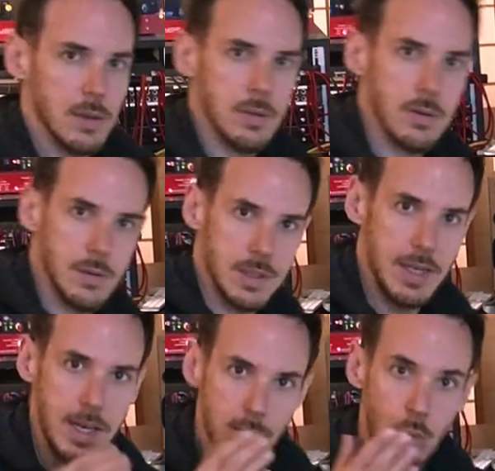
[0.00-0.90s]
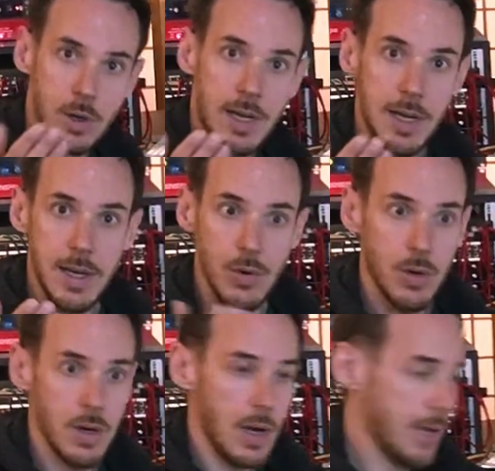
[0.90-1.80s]
It's again more clear,
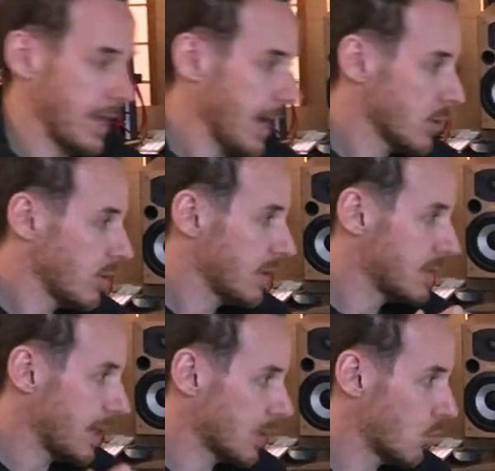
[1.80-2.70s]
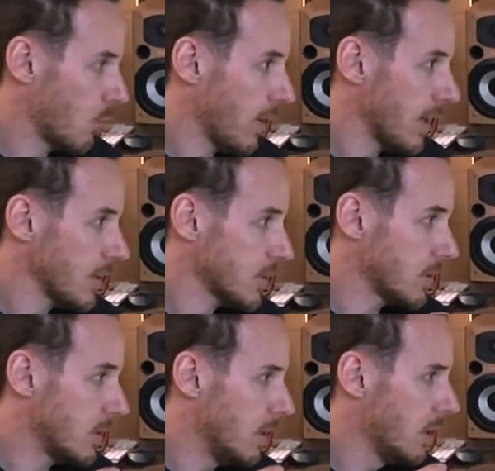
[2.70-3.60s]
and actually
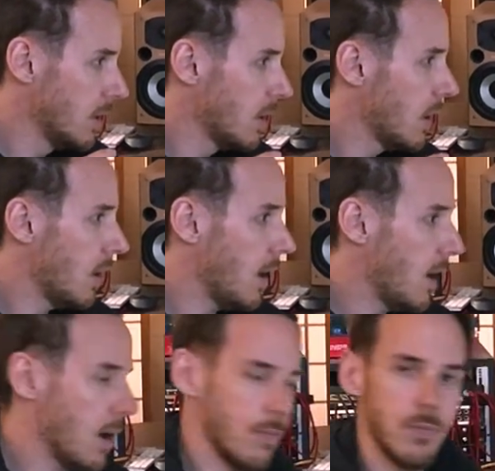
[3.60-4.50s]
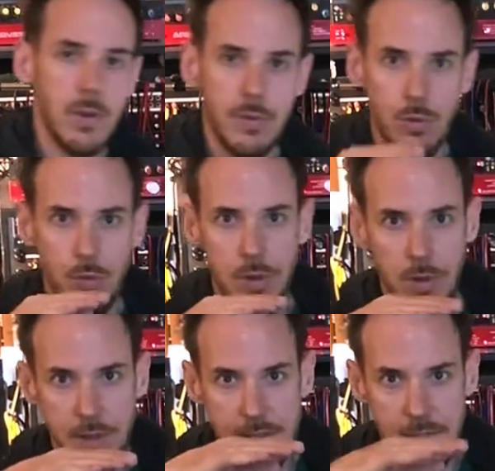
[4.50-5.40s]
saturation, if you do it on
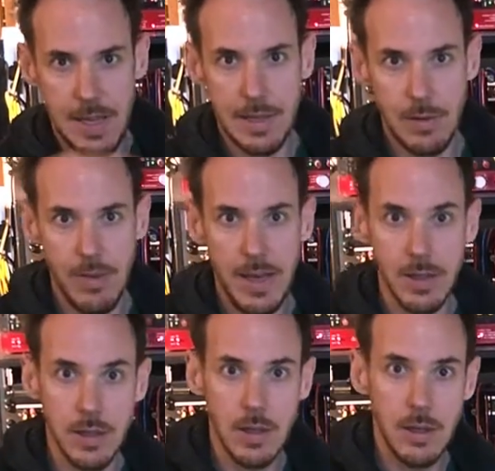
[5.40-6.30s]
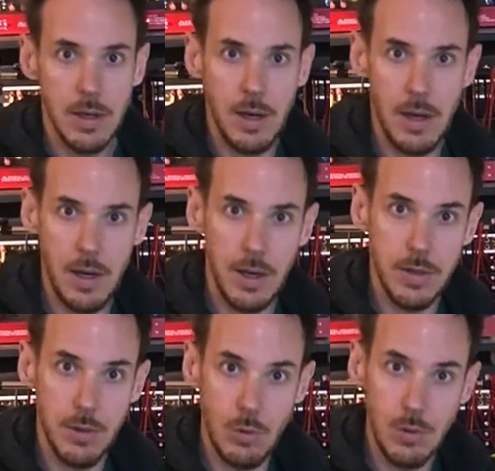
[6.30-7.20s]
a subtle way,
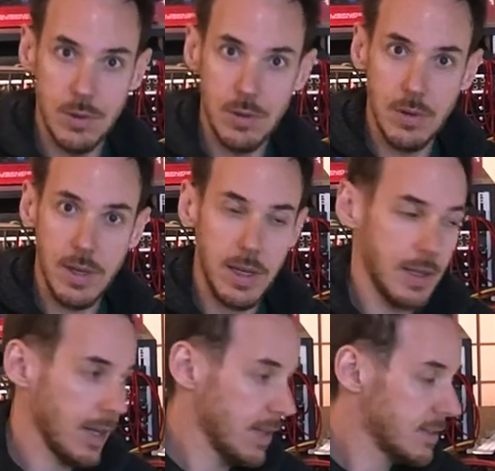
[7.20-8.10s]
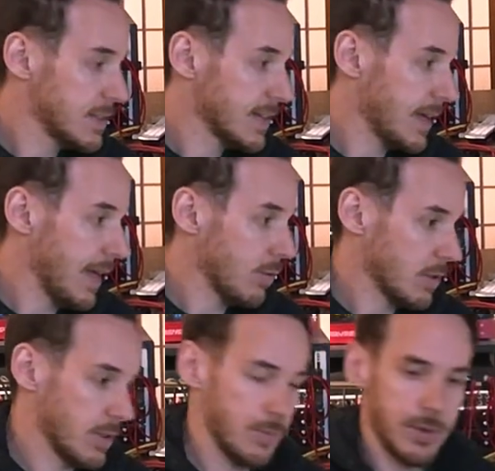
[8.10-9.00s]
it also enhances
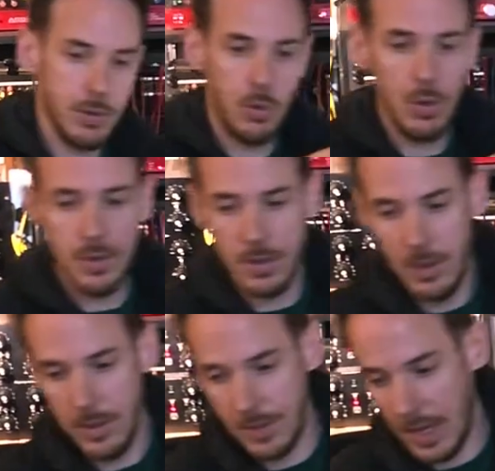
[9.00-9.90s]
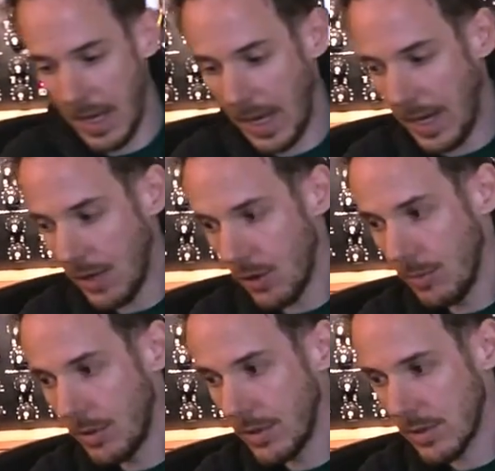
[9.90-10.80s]
clarity because the high
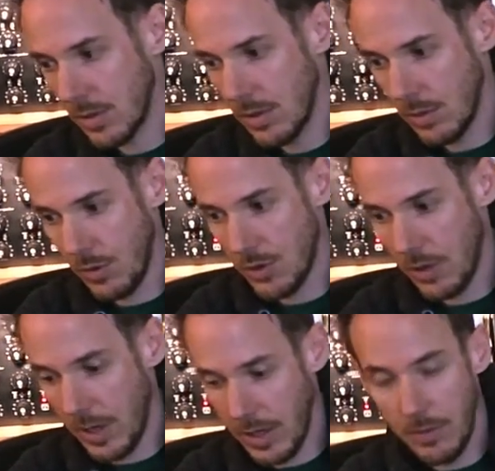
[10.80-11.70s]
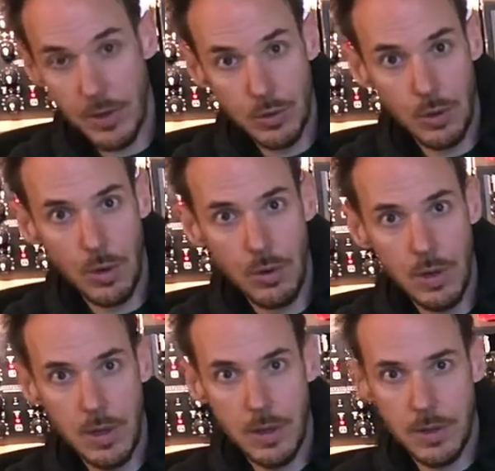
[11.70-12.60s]
harmonics, which are anyway too low,
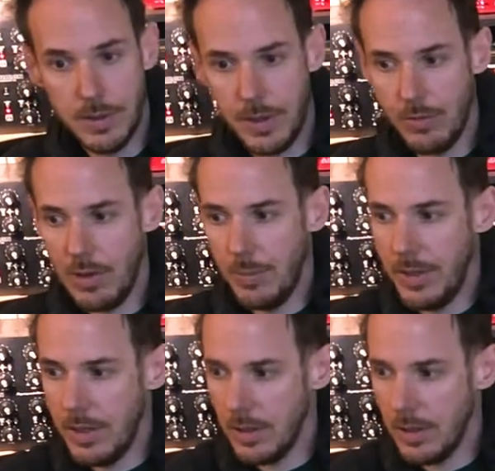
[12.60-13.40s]
they will be,